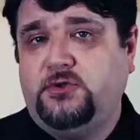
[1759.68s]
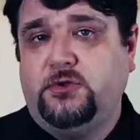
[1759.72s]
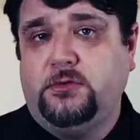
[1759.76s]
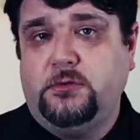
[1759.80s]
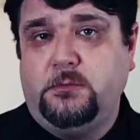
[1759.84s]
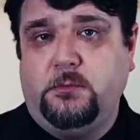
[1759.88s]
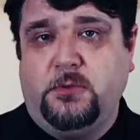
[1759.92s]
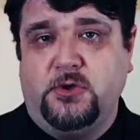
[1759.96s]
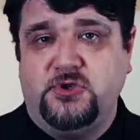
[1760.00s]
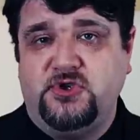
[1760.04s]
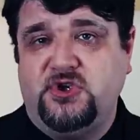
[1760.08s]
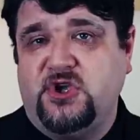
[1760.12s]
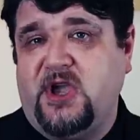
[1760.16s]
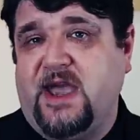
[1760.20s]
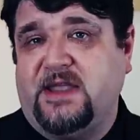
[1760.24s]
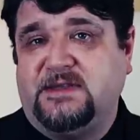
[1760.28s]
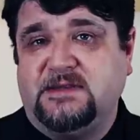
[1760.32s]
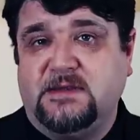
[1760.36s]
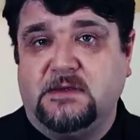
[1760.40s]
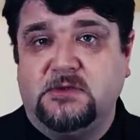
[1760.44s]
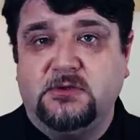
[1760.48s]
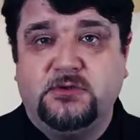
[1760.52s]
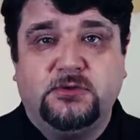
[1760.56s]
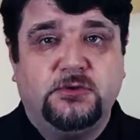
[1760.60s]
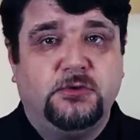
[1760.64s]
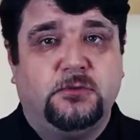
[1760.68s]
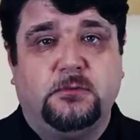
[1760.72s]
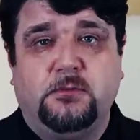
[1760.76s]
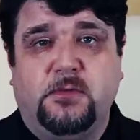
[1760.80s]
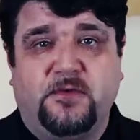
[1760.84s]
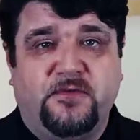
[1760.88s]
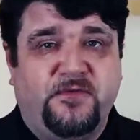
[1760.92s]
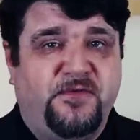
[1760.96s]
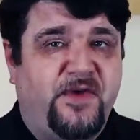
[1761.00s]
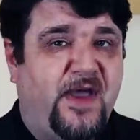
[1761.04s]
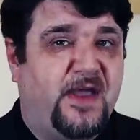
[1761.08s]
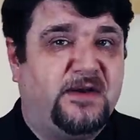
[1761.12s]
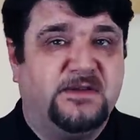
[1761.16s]
Turbojets and
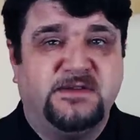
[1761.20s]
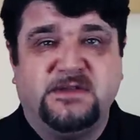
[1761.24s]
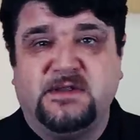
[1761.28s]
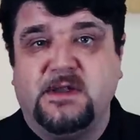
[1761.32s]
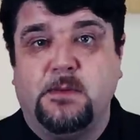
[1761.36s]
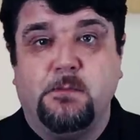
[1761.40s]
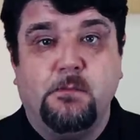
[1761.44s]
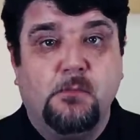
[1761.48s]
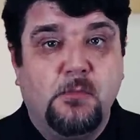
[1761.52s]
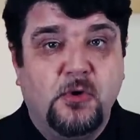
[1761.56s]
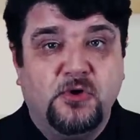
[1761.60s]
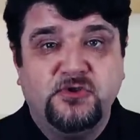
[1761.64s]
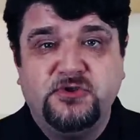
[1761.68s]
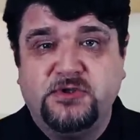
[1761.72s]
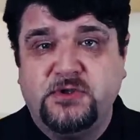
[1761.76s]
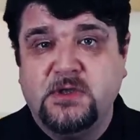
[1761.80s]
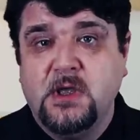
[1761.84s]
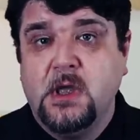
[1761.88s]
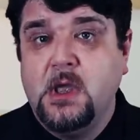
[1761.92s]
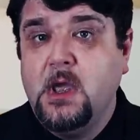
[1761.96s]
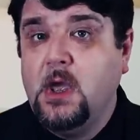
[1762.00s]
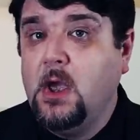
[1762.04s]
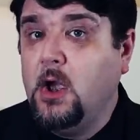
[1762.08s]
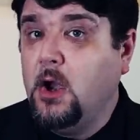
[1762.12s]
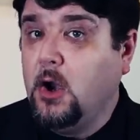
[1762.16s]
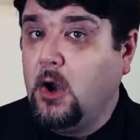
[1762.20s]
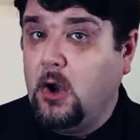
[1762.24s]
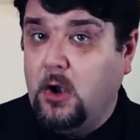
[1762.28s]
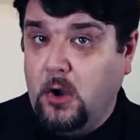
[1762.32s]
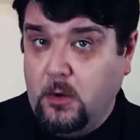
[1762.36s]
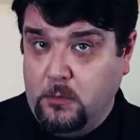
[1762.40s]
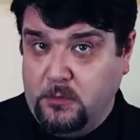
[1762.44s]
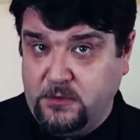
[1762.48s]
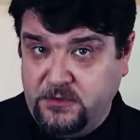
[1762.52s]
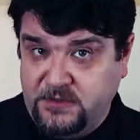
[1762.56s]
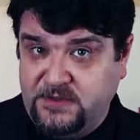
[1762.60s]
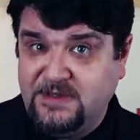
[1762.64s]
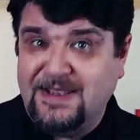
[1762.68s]
turbofans, the most
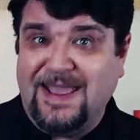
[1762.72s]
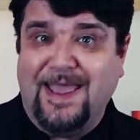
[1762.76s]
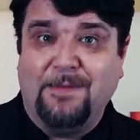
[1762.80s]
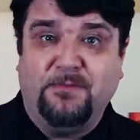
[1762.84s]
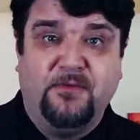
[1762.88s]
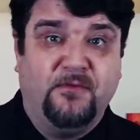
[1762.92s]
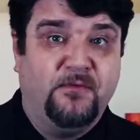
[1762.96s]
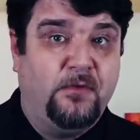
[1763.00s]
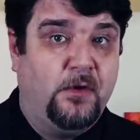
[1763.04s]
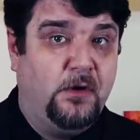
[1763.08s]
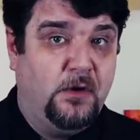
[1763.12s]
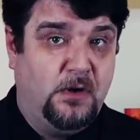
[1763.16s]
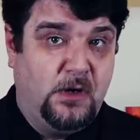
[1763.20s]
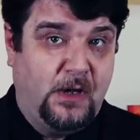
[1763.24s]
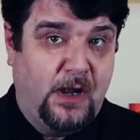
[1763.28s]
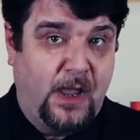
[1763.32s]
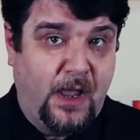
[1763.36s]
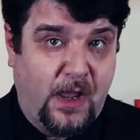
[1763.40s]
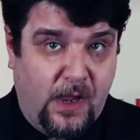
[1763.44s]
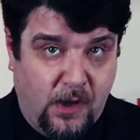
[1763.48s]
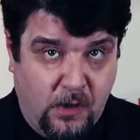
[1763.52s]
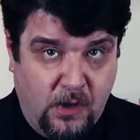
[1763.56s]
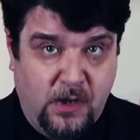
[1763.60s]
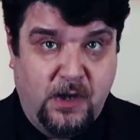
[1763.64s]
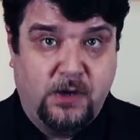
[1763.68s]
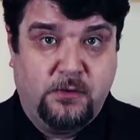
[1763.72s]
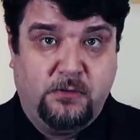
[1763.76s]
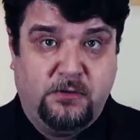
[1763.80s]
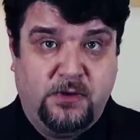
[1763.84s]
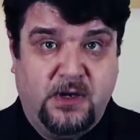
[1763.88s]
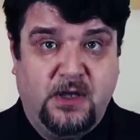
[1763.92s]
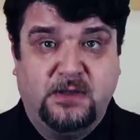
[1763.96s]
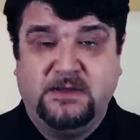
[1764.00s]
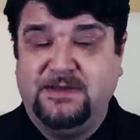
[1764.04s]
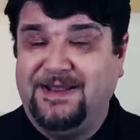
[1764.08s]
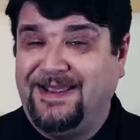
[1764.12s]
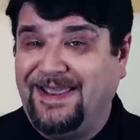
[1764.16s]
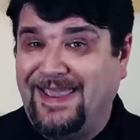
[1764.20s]
common type of
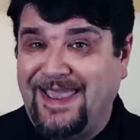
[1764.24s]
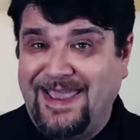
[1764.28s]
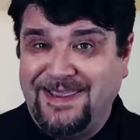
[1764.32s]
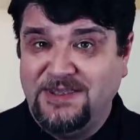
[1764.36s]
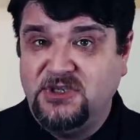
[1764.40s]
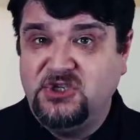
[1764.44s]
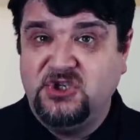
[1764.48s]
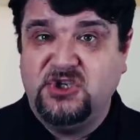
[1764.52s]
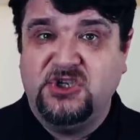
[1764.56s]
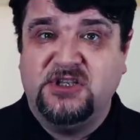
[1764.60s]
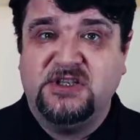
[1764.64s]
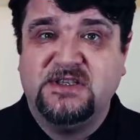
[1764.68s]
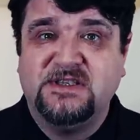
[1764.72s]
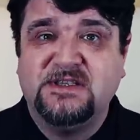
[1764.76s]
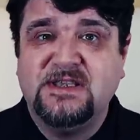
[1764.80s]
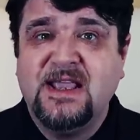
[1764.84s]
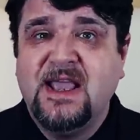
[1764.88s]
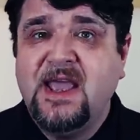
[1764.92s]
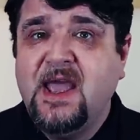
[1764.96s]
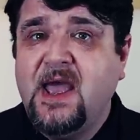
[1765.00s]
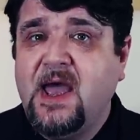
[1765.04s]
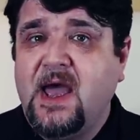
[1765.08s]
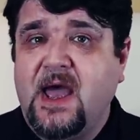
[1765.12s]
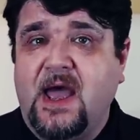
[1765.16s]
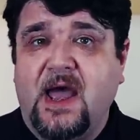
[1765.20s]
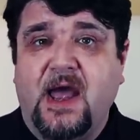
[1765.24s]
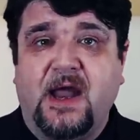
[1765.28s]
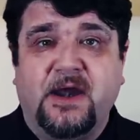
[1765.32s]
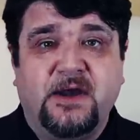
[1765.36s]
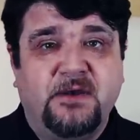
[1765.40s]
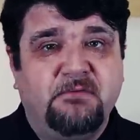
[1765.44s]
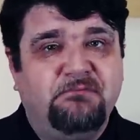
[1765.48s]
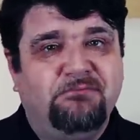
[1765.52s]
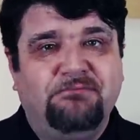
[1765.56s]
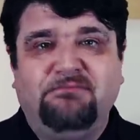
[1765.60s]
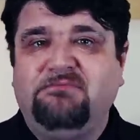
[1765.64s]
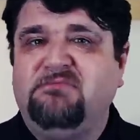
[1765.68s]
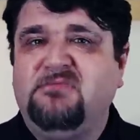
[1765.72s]
aeronautic engines,
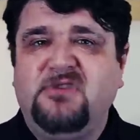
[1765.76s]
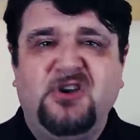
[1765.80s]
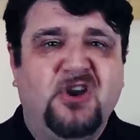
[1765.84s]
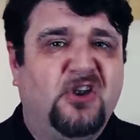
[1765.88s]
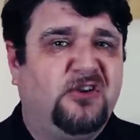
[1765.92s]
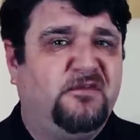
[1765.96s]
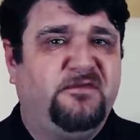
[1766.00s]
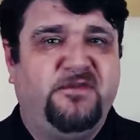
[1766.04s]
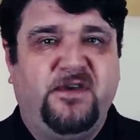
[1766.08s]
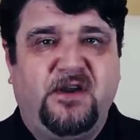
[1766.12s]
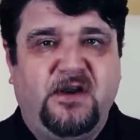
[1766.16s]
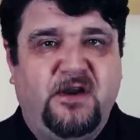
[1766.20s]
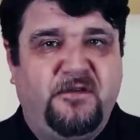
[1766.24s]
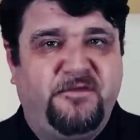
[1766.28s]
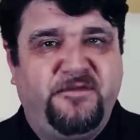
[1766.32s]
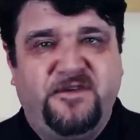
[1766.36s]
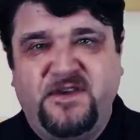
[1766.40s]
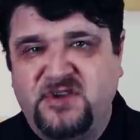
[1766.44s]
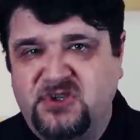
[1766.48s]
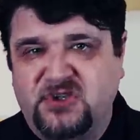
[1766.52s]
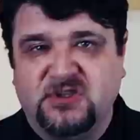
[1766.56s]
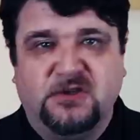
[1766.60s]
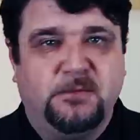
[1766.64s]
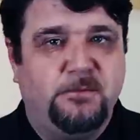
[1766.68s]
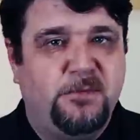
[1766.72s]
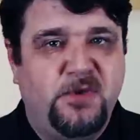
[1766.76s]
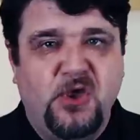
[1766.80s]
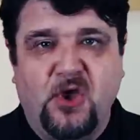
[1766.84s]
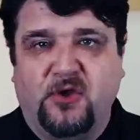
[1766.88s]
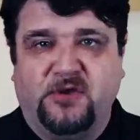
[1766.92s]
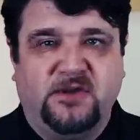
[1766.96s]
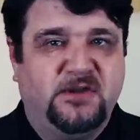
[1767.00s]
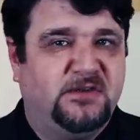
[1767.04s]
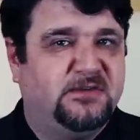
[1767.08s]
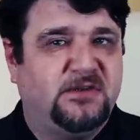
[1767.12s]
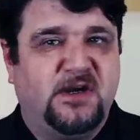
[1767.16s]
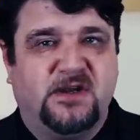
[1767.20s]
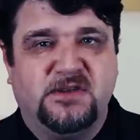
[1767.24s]
are not very efficient
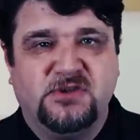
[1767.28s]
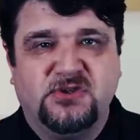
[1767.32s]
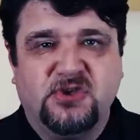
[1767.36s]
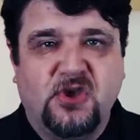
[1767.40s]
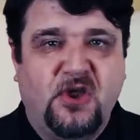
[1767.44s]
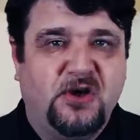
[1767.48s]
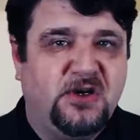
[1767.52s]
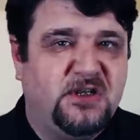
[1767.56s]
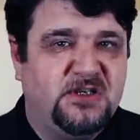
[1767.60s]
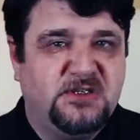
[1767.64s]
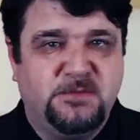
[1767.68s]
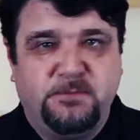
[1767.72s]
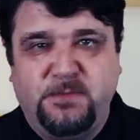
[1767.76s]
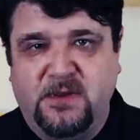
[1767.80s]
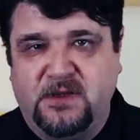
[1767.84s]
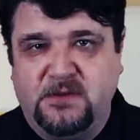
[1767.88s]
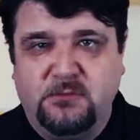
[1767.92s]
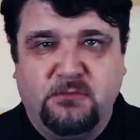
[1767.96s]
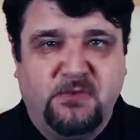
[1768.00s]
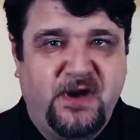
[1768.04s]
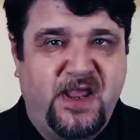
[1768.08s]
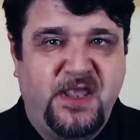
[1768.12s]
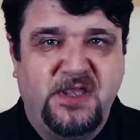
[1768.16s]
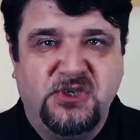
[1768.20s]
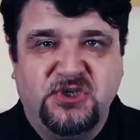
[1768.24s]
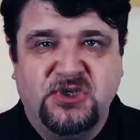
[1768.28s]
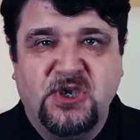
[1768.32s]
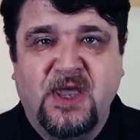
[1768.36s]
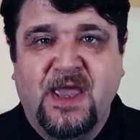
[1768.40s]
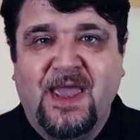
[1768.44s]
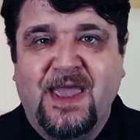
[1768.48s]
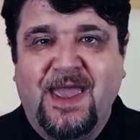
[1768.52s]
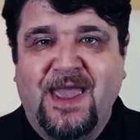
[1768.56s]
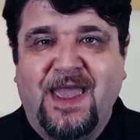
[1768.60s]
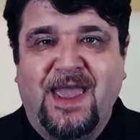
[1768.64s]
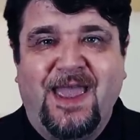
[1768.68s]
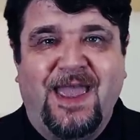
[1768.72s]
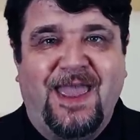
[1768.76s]
beyond the transonic speed range.
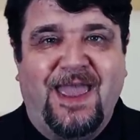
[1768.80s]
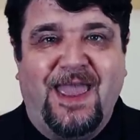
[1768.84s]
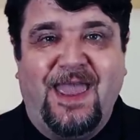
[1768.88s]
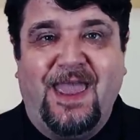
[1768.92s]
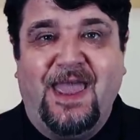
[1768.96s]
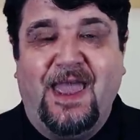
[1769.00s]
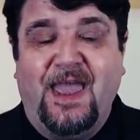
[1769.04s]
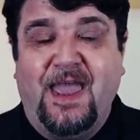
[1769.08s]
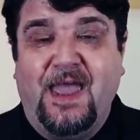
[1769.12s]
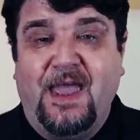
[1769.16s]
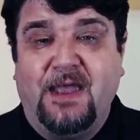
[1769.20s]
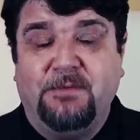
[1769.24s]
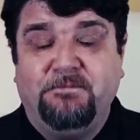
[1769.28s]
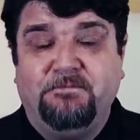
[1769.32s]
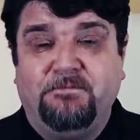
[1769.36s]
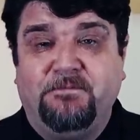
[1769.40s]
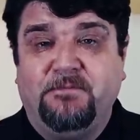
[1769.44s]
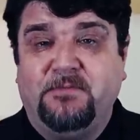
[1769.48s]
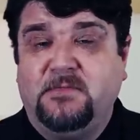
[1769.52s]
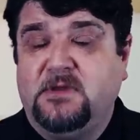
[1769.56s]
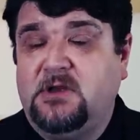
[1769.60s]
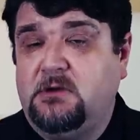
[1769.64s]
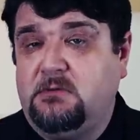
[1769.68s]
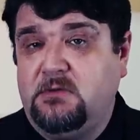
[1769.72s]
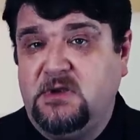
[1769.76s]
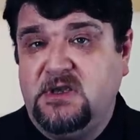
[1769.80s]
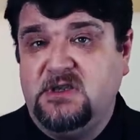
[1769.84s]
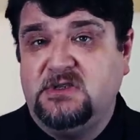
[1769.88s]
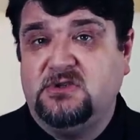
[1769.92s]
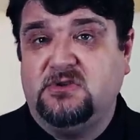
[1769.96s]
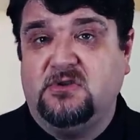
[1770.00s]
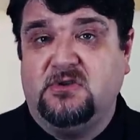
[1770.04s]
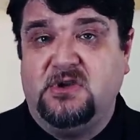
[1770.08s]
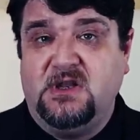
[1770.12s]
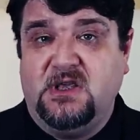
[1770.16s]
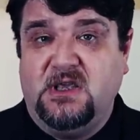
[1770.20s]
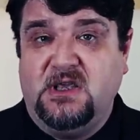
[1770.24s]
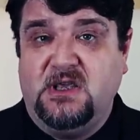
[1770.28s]
And the
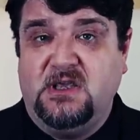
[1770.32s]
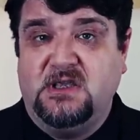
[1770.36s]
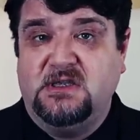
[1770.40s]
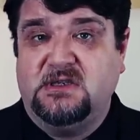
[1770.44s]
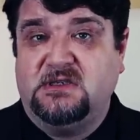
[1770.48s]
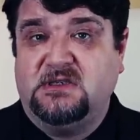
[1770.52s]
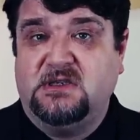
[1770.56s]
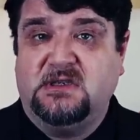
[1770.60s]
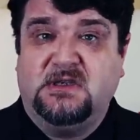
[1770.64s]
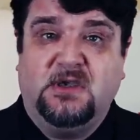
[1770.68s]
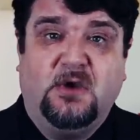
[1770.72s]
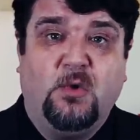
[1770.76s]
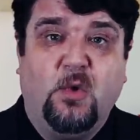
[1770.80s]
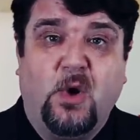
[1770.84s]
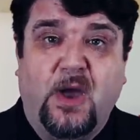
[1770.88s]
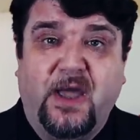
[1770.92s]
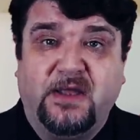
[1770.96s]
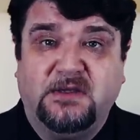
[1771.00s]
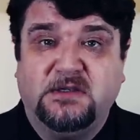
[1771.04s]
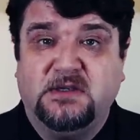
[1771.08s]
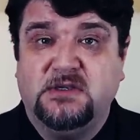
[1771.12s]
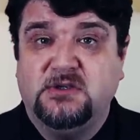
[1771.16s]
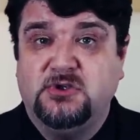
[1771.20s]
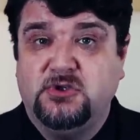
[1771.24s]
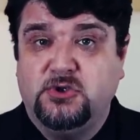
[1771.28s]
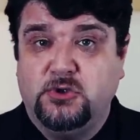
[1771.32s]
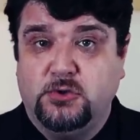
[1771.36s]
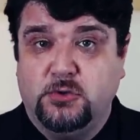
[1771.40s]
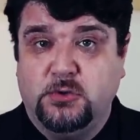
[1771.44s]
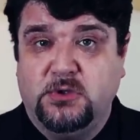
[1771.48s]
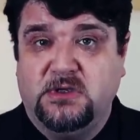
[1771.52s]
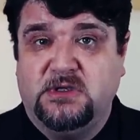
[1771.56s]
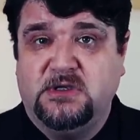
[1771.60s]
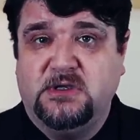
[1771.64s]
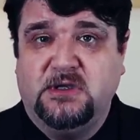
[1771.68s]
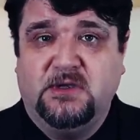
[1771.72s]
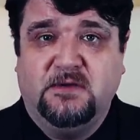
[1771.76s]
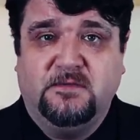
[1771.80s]
reason is quite
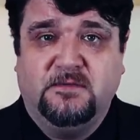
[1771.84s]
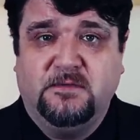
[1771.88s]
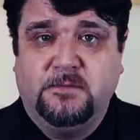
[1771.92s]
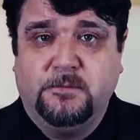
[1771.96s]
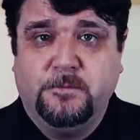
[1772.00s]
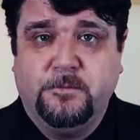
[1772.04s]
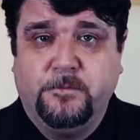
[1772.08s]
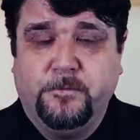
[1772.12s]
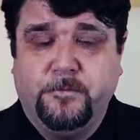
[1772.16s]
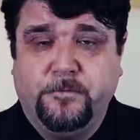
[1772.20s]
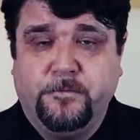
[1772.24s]
intuitive.